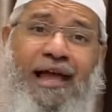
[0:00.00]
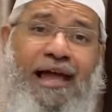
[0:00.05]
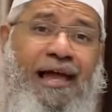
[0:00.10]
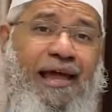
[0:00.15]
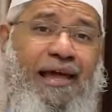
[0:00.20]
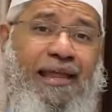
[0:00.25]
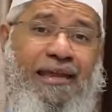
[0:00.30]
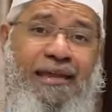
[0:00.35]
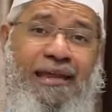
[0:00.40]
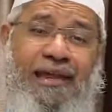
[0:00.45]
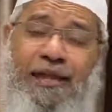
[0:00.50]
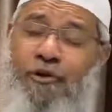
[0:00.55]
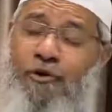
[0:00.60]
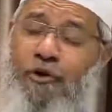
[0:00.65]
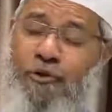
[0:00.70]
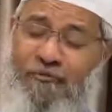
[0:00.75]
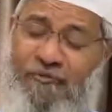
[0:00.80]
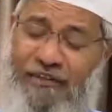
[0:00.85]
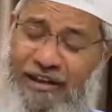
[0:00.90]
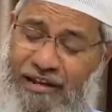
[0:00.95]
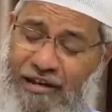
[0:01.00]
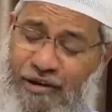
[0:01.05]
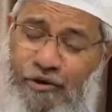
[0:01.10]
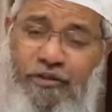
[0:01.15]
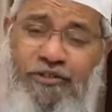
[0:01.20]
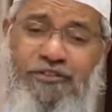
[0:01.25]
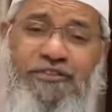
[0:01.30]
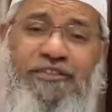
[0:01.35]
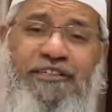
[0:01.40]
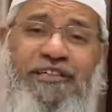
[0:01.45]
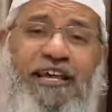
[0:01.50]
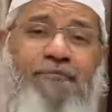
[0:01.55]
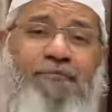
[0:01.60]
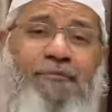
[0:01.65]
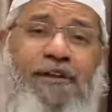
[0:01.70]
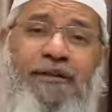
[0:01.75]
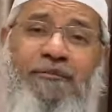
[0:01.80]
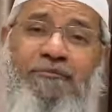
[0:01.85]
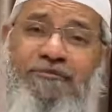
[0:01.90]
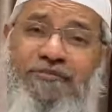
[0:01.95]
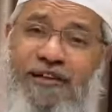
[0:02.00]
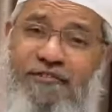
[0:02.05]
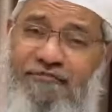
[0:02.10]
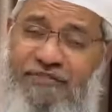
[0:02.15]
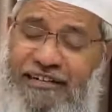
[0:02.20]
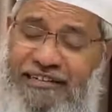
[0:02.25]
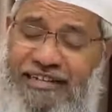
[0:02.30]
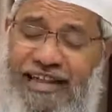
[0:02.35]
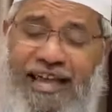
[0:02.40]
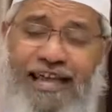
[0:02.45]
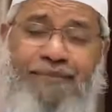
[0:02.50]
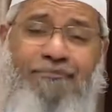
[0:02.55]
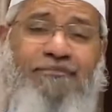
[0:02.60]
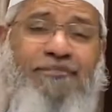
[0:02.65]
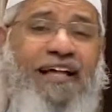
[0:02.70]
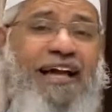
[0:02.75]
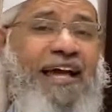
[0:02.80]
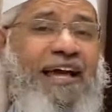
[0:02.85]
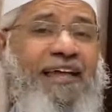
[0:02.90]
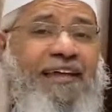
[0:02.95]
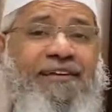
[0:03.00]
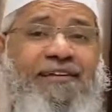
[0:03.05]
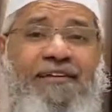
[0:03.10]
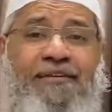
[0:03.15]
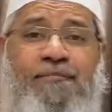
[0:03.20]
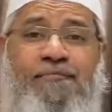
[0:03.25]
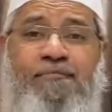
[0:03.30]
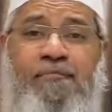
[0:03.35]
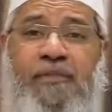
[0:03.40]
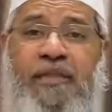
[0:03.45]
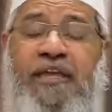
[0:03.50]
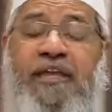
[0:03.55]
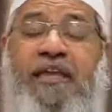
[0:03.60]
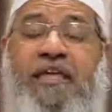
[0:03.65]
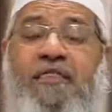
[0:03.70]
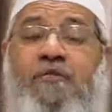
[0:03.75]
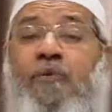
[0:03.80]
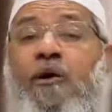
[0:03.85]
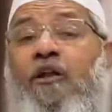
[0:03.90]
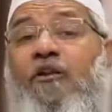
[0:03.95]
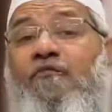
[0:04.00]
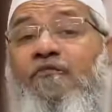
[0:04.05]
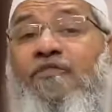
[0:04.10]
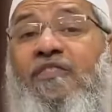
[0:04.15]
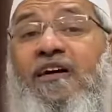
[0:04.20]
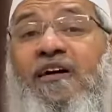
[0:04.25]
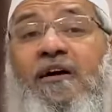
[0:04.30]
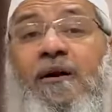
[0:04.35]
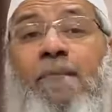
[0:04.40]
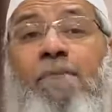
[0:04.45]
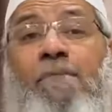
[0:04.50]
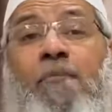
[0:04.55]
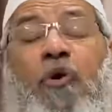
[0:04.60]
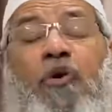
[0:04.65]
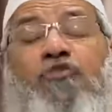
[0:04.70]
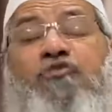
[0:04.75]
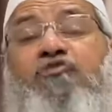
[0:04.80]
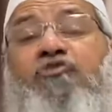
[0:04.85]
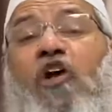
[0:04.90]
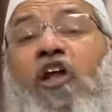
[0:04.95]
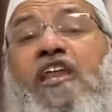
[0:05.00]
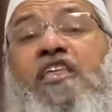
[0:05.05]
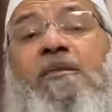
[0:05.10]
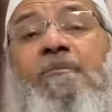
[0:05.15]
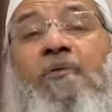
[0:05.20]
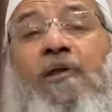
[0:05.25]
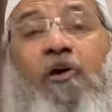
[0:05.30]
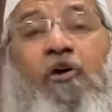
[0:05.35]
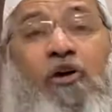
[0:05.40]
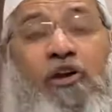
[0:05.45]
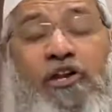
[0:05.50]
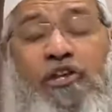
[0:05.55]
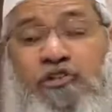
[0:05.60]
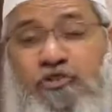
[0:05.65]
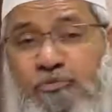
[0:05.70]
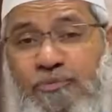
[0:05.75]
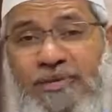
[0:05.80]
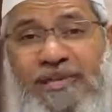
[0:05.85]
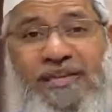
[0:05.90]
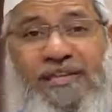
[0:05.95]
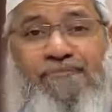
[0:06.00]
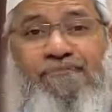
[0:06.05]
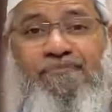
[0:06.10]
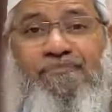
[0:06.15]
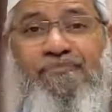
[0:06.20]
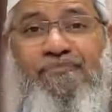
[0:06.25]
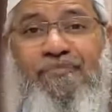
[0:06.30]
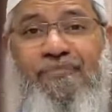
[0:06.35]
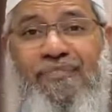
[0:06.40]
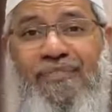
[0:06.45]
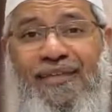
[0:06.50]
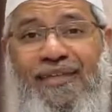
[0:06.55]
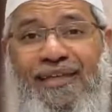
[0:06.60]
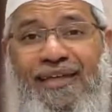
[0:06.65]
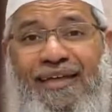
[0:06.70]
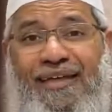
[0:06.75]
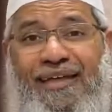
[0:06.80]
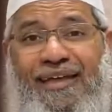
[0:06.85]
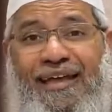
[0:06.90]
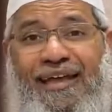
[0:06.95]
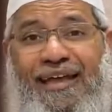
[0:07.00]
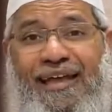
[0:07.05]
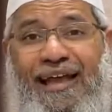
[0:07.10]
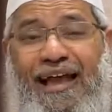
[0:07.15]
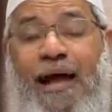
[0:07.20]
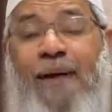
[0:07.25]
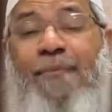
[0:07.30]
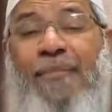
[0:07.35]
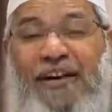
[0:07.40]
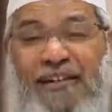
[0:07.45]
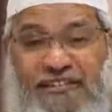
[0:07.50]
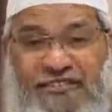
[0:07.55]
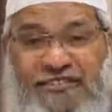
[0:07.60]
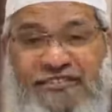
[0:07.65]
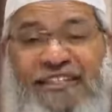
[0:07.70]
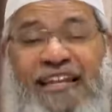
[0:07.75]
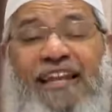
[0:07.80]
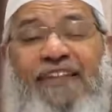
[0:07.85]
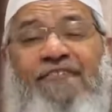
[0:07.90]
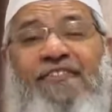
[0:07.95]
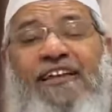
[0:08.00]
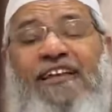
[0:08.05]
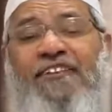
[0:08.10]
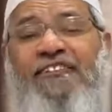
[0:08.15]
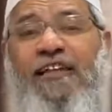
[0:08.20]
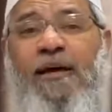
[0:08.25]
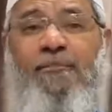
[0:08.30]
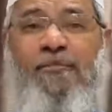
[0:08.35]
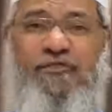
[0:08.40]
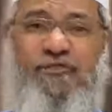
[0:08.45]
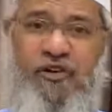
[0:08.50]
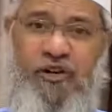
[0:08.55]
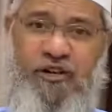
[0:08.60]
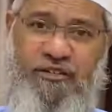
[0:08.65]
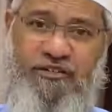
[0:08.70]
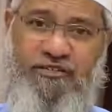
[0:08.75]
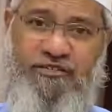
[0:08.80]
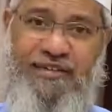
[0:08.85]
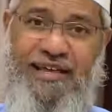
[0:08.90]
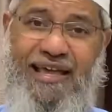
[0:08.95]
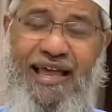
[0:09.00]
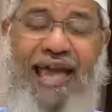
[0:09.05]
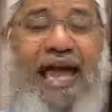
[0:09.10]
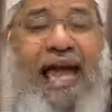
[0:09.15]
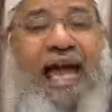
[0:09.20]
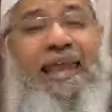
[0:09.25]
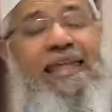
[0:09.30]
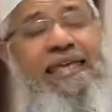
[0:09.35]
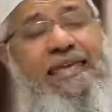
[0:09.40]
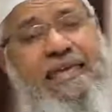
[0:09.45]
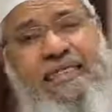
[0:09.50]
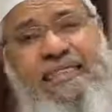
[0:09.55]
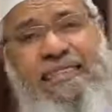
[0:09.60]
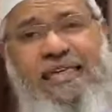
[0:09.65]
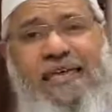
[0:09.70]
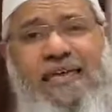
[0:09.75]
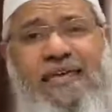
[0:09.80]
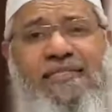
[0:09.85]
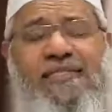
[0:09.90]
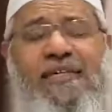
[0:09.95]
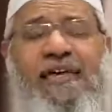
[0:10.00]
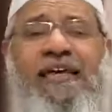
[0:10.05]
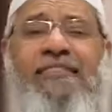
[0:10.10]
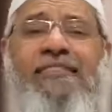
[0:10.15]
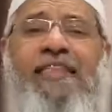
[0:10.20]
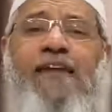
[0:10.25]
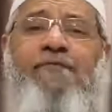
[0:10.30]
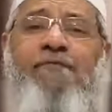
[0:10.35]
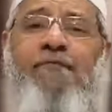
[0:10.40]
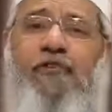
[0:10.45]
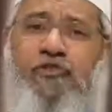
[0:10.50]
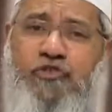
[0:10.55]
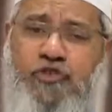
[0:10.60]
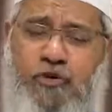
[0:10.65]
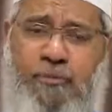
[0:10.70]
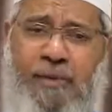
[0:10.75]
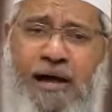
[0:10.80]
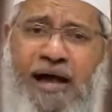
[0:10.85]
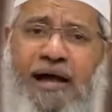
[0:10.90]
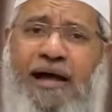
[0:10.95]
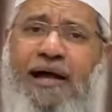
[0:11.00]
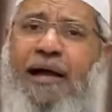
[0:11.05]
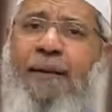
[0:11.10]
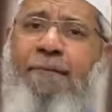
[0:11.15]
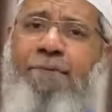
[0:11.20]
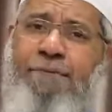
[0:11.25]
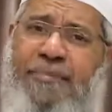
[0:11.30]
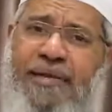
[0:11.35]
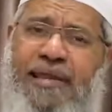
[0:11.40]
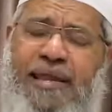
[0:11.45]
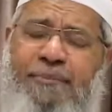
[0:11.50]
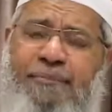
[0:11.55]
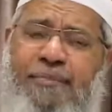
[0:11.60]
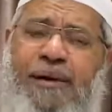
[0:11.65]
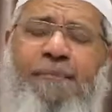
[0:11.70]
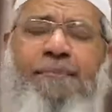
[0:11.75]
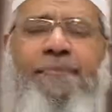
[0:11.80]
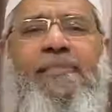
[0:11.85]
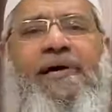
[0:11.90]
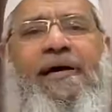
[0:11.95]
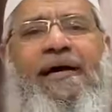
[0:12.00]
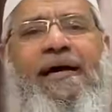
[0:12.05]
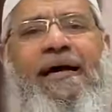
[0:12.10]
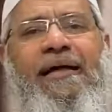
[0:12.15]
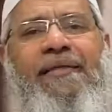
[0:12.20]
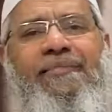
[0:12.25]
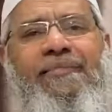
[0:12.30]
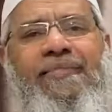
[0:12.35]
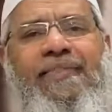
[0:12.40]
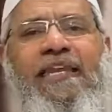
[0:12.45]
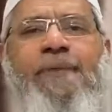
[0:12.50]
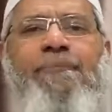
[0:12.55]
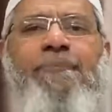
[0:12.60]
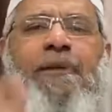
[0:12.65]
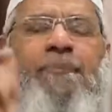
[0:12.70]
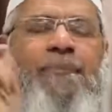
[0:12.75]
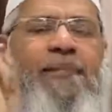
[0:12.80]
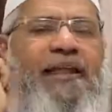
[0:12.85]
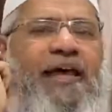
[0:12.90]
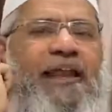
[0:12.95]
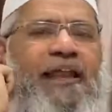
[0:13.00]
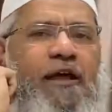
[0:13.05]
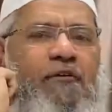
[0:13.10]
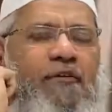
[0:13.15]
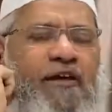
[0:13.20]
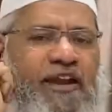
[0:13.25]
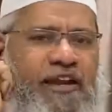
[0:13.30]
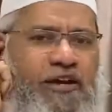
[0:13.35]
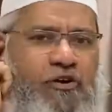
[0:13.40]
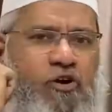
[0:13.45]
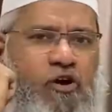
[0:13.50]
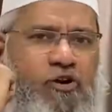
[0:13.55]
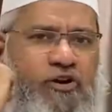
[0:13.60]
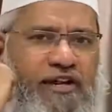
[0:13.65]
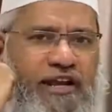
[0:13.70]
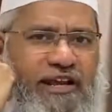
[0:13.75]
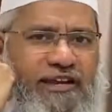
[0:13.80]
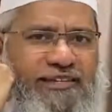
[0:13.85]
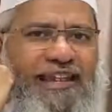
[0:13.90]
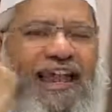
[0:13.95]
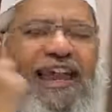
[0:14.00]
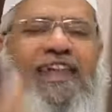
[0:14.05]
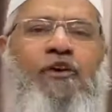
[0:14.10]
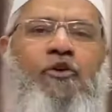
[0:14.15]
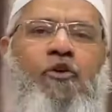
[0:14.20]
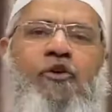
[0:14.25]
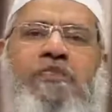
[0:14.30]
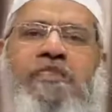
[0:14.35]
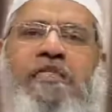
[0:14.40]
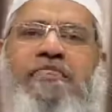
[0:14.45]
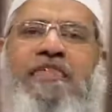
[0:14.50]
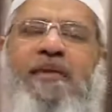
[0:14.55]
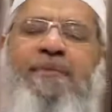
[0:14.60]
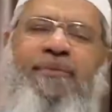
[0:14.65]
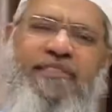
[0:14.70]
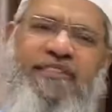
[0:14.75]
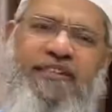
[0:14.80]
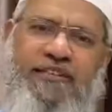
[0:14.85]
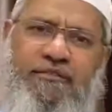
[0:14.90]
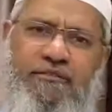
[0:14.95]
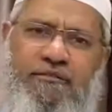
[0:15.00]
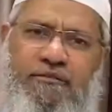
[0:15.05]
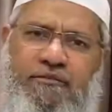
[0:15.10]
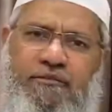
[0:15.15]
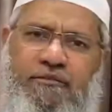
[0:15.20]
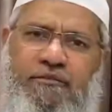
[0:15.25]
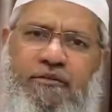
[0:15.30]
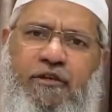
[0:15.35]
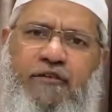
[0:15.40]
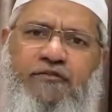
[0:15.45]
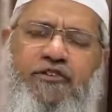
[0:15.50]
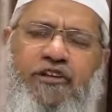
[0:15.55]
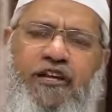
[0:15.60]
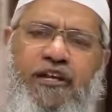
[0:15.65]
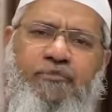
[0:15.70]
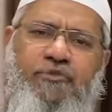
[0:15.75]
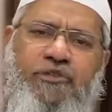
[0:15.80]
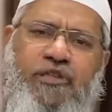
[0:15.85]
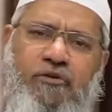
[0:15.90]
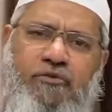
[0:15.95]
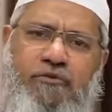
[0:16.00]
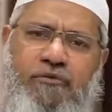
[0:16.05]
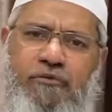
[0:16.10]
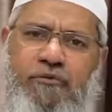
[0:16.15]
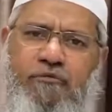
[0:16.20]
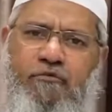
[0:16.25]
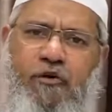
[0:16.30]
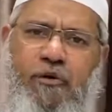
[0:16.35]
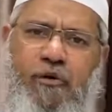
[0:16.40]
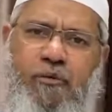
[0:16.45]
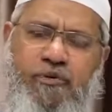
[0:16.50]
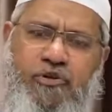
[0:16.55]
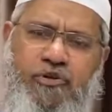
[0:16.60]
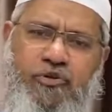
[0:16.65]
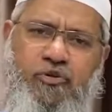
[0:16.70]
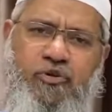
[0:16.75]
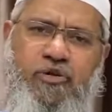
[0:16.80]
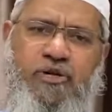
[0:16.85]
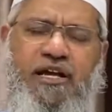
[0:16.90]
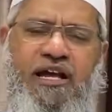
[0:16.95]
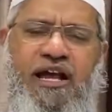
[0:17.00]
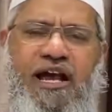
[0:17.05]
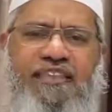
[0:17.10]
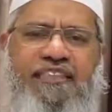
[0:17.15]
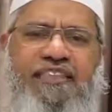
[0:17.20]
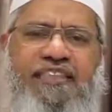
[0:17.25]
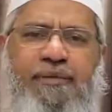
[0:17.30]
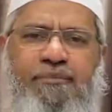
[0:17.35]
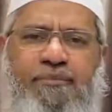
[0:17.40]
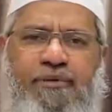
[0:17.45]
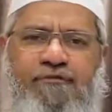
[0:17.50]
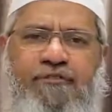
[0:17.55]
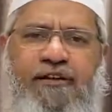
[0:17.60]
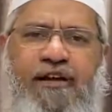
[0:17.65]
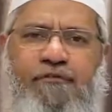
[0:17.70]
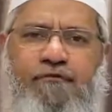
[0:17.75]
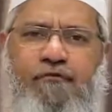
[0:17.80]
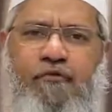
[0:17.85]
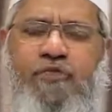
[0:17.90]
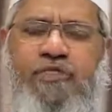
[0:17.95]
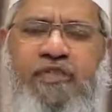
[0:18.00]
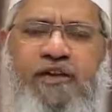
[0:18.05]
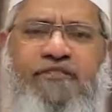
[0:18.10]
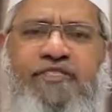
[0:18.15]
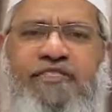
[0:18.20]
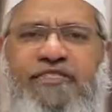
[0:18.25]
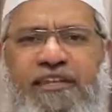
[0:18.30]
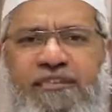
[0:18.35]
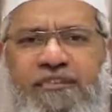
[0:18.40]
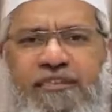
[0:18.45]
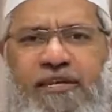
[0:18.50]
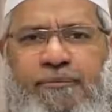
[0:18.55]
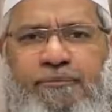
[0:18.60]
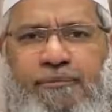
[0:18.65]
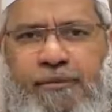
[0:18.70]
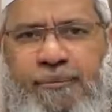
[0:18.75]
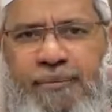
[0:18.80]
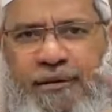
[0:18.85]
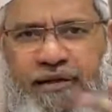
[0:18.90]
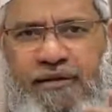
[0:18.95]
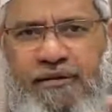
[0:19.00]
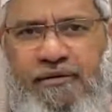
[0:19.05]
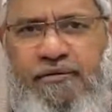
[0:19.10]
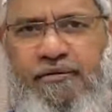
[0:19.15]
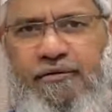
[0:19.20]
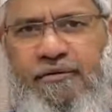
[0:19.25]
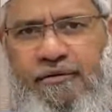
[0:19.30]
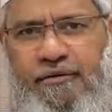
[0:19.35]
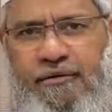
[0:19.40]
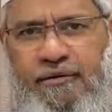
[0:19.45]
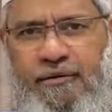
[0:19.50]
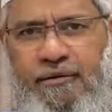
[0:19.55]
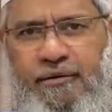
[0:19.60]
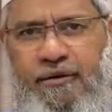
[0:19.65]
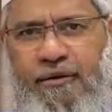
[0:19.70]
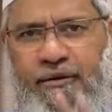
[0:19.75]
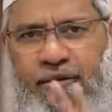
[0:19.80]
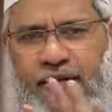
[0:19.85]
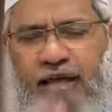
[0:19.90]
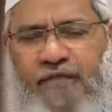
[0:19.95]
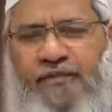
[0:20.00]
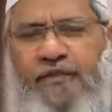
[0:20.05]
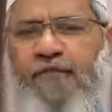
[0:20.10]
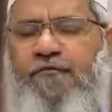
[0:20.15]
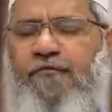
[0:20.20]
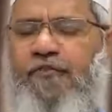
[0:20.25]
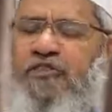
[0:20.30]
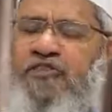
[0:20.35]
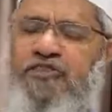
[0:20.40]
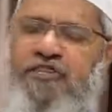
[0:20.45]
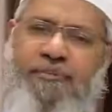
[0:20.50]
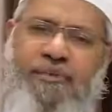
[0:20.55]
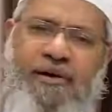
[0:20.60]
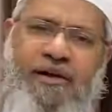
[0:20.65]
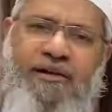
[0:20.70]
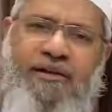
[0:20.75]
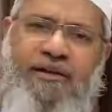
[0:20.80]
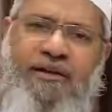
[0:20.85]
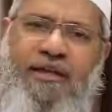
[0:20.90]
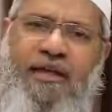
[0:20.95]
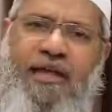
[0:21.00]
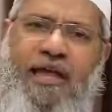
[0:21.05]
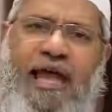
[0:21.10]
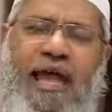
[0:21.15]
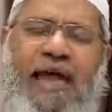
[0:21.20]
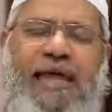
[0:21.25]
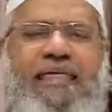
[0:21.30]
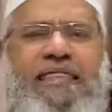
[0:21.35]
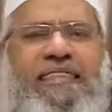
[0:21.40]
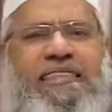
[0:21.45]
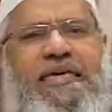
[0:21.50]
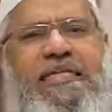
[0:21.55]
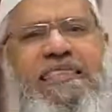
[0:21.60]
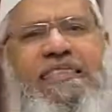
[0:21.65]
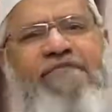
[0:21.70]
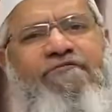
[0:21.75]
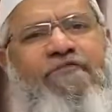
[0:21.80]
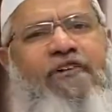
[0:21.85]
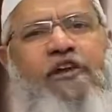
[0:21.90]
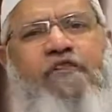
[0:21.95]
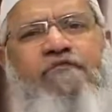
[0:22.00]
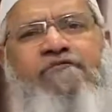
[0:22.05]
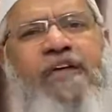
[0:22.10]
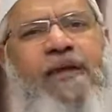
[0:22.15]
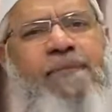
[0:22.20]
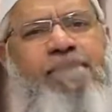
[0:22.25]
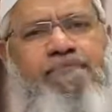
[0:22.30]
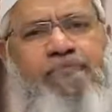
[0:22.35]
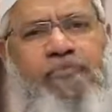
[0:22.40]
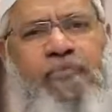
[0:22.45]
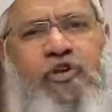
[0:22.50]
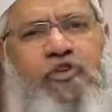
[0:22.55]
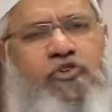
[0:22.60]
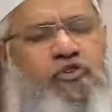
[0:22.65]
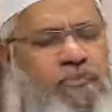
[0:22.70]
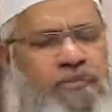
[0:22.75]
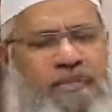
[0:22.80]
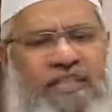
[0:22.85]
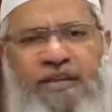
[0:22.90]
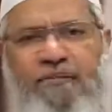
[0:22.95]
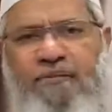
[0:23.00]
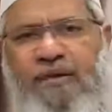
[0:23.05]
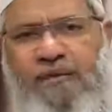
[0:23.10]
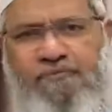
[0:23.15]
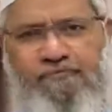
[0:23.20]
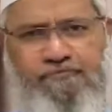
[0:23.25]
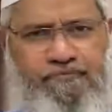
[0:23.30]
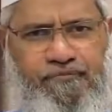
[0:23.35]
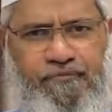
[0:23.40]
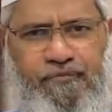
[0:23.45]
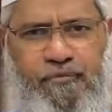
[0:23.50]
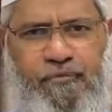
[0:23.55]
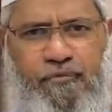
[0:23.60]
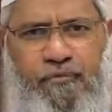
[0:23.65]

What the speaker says: and I know him very closely. I've met him several times, and he is one of the most knowledgeable, according to me, amongst the living Islamic scholars. And he says that for Jummah, minimum 3 people are required in congregation. And he quotes the same hadith of Sunan Abu Dawud, volume number 2, hadith number 547, that 3 people are there for the Jama'ah. And he says that one of them should be the Imam,